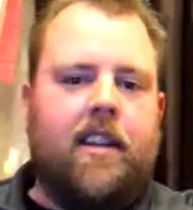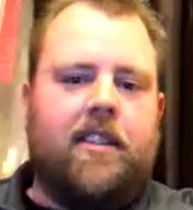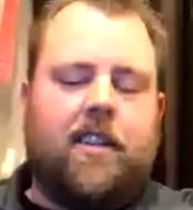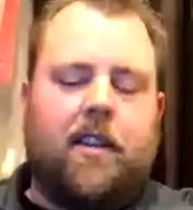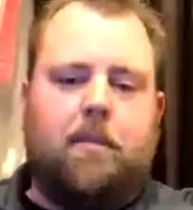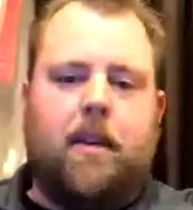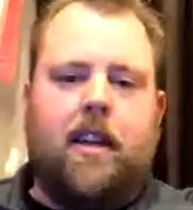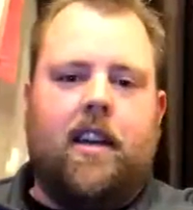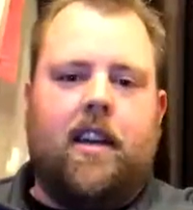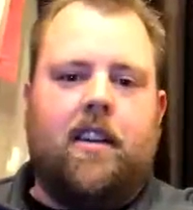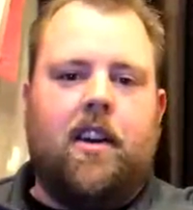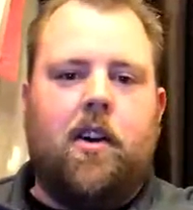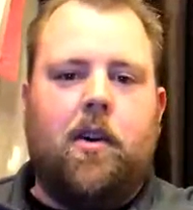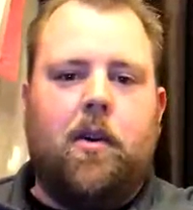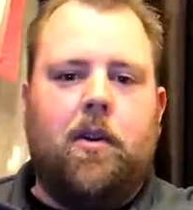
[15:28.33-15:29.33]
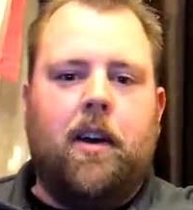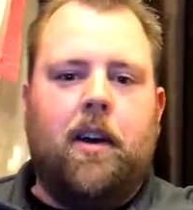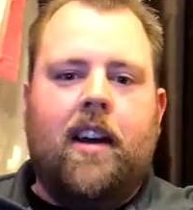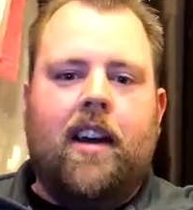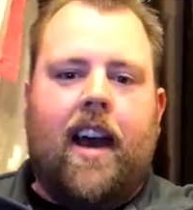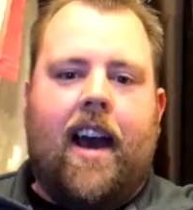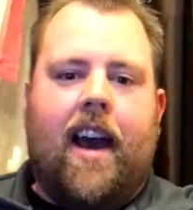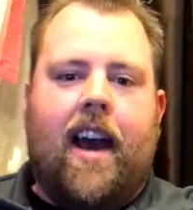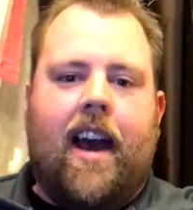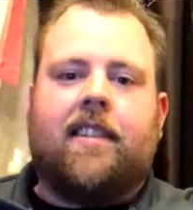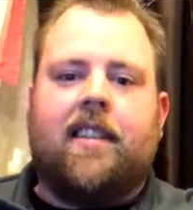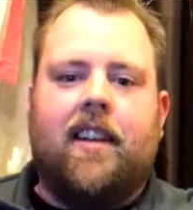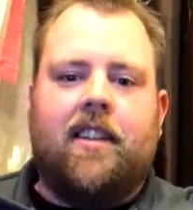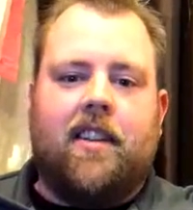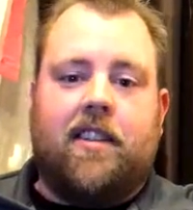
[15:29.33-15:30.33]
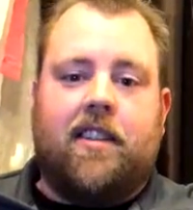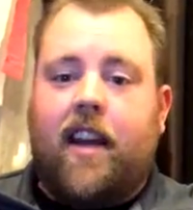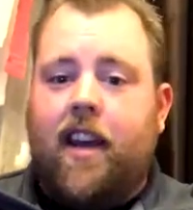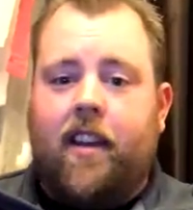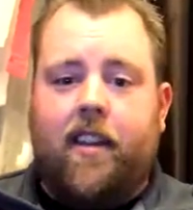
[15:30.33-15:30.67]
Plain as could be, no accent.